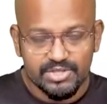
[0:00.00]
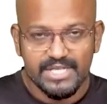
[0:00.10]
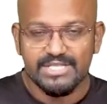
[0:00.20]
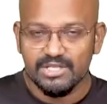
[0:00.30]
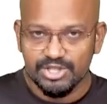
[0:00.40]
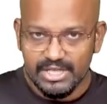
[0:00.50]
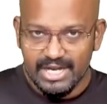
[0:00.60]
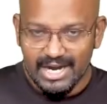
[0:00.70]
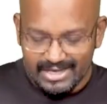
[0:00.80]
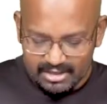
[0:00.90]
is a
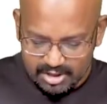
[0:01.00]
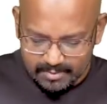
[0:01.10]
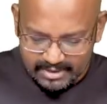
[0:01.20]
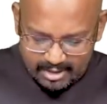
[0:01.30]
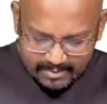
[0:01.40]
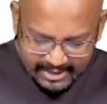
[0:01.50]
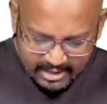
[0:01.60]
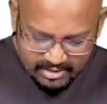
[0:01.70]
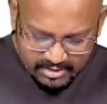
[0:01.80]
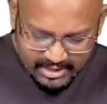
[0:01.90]
GI receptor, my dears,